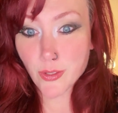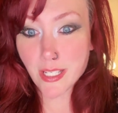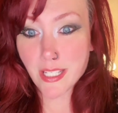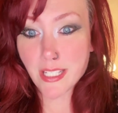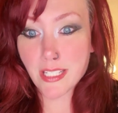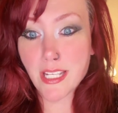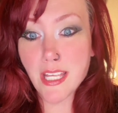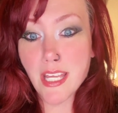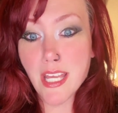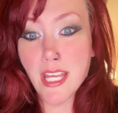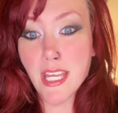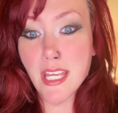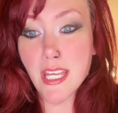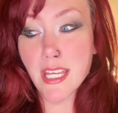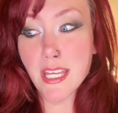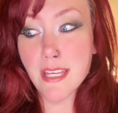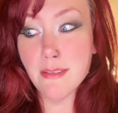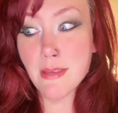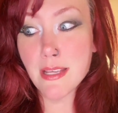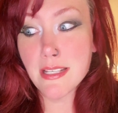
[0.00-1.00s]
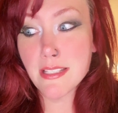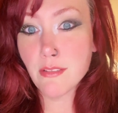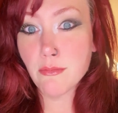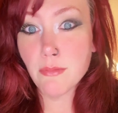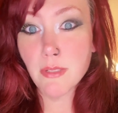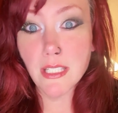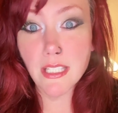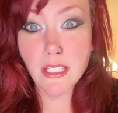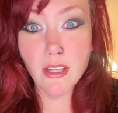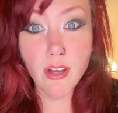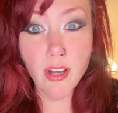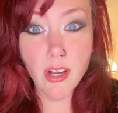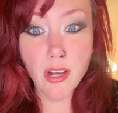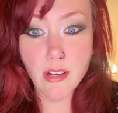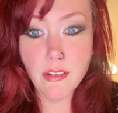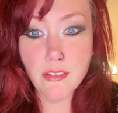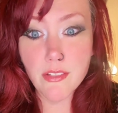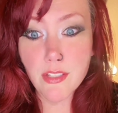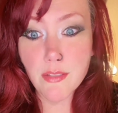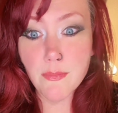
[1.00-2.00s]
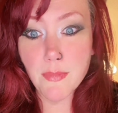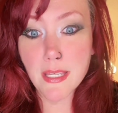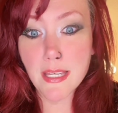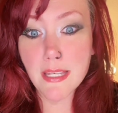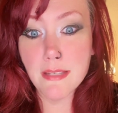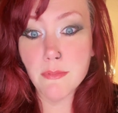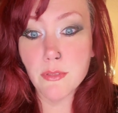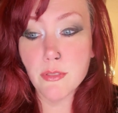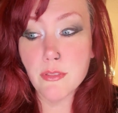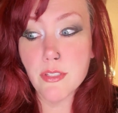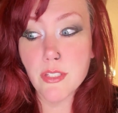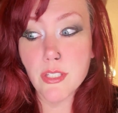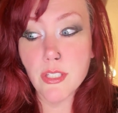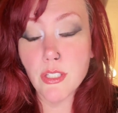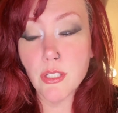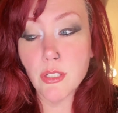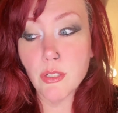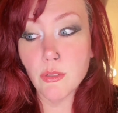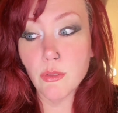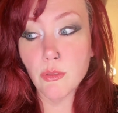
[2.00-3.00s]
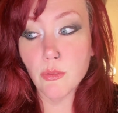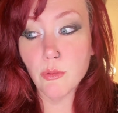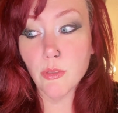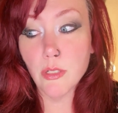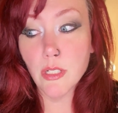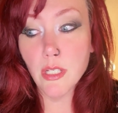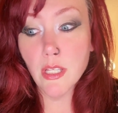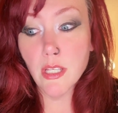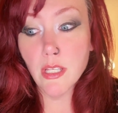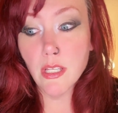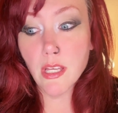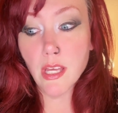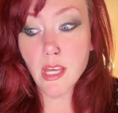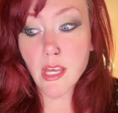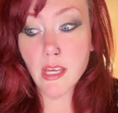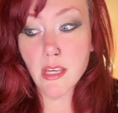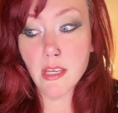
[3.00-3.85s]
So it makes it really hard to be able to